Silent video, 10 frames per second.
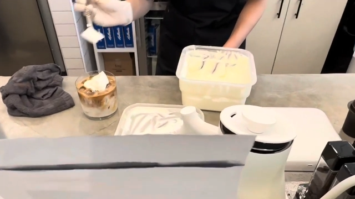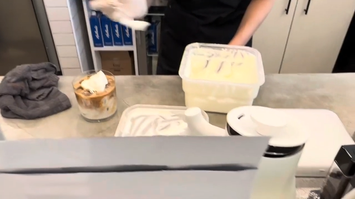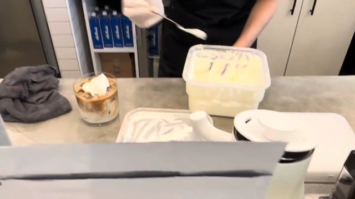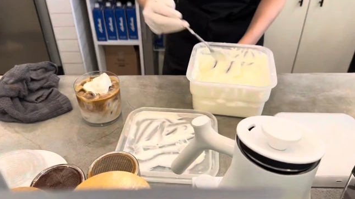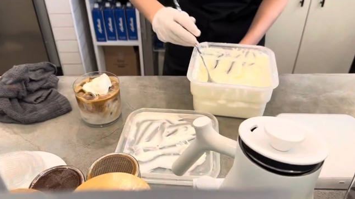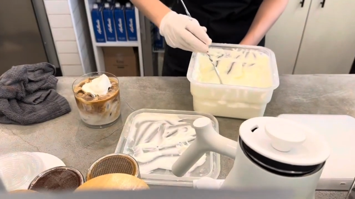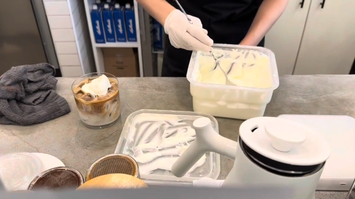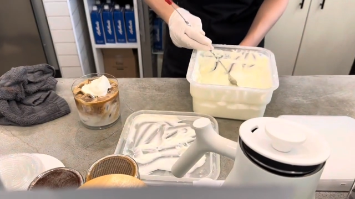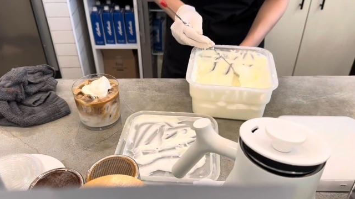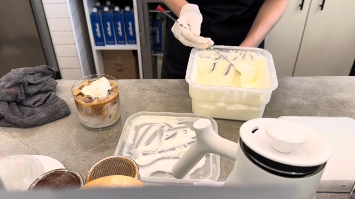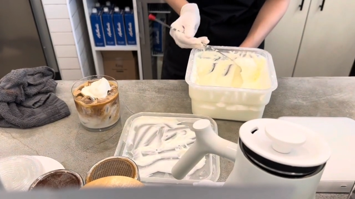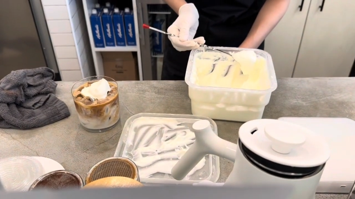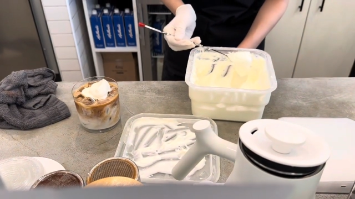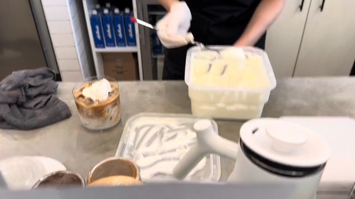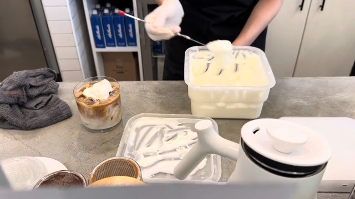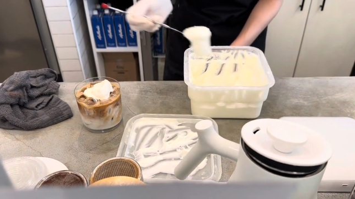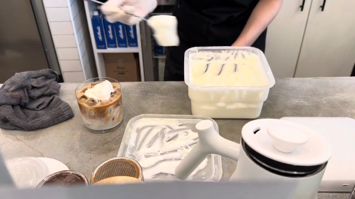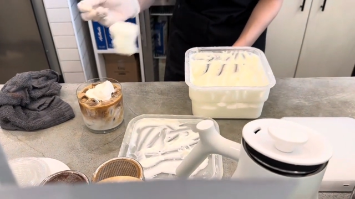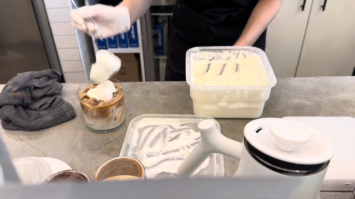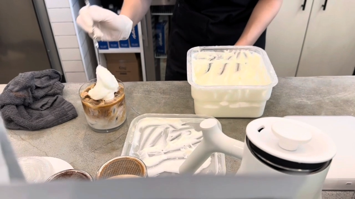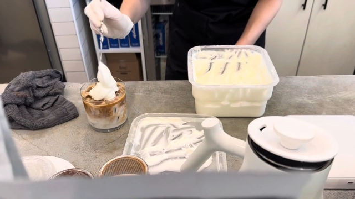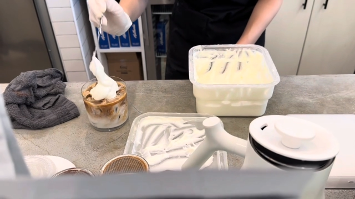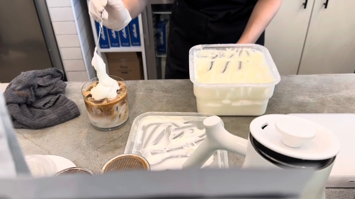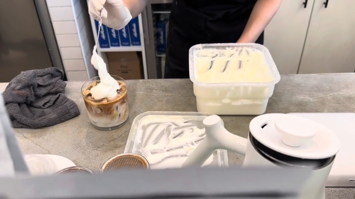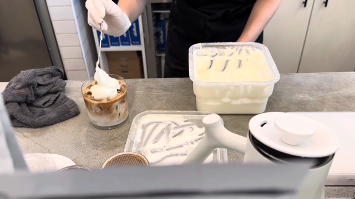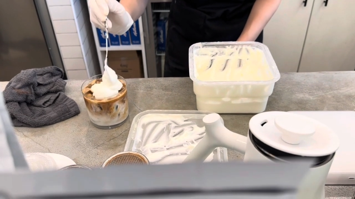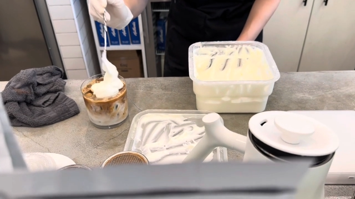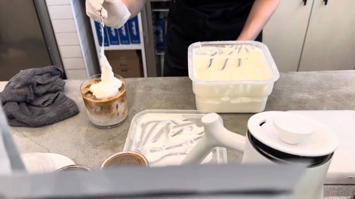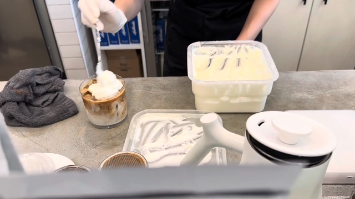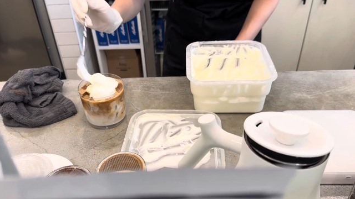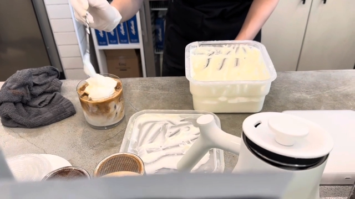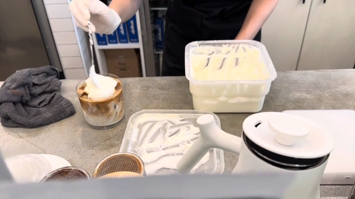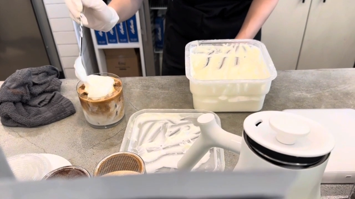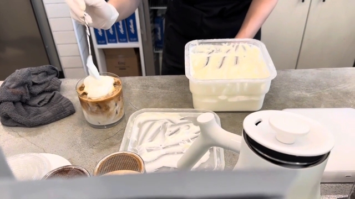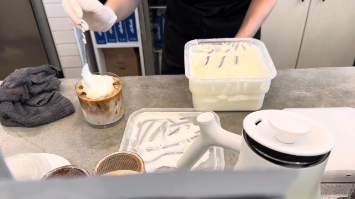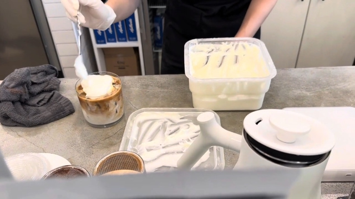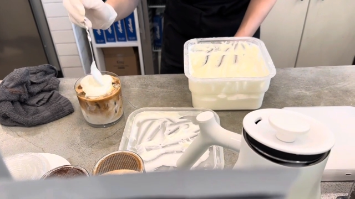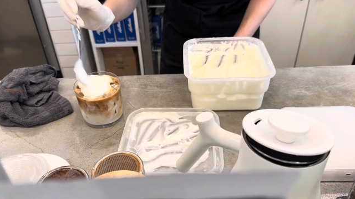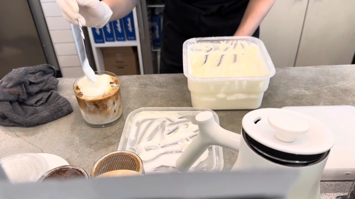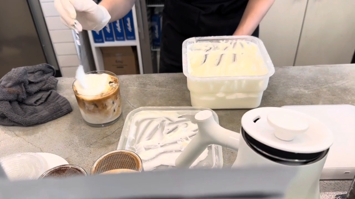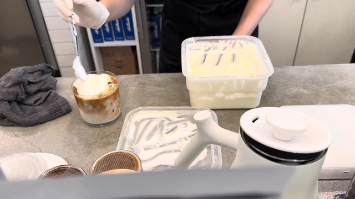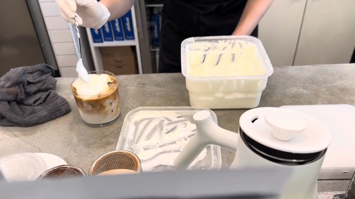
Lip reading: No face is visible, so there are no lips to read.